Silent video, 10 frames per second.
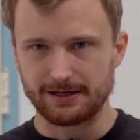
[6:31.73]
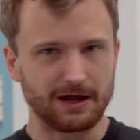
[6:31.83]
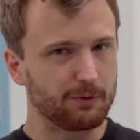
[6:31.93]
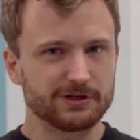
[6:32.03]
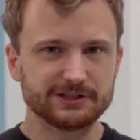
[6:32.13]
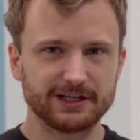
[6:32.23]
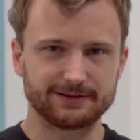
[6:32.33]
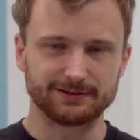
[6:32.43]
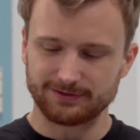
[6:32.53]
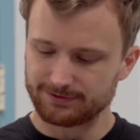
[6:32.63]
Now where do you get
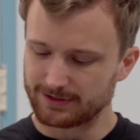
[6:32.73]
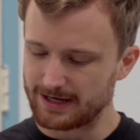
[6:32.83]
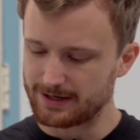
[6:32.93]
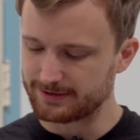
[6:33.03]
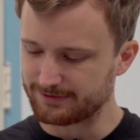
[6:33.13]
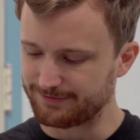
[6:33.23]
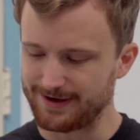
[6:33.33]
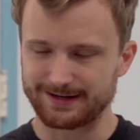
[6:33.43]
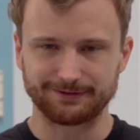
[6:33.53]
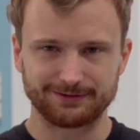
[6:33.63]
this? These are kind of hard to
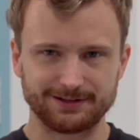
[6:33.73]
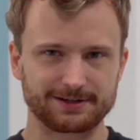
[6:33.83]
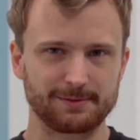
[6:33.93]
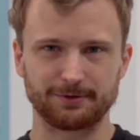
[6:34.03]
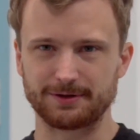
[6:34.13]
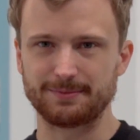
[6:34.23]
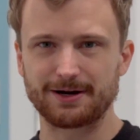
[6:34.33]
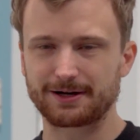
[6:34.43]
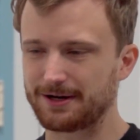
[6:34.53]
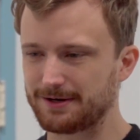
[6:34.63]
find. I've seen a couple in
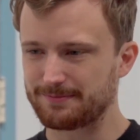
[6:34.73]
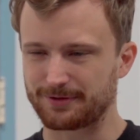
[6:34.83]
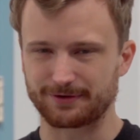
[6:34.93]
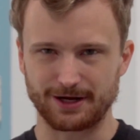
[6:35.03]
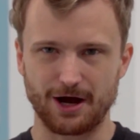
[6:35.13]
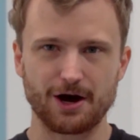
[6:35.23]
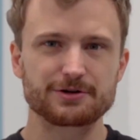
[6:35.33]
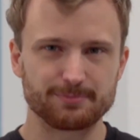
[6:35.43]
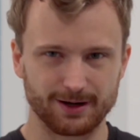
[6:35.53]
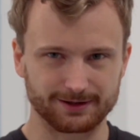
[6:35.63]
America, but they're like a
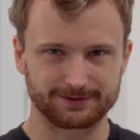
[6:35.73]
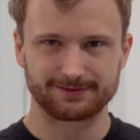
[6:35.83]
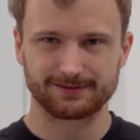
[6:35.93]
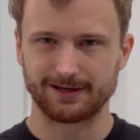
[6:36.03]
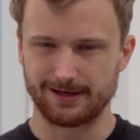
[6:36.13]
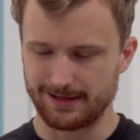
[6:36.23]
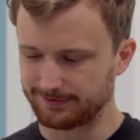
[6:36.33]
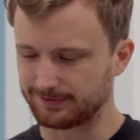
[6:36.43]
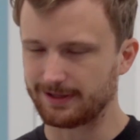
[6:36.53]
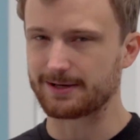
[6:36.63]
hundred bucks, and
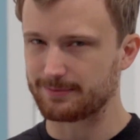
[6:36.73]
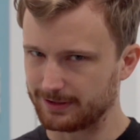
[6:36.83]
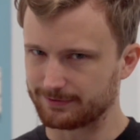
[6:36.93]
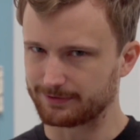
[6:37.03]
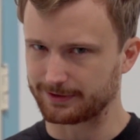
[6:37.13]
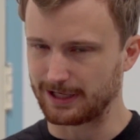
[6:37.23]
that's a lot of money for a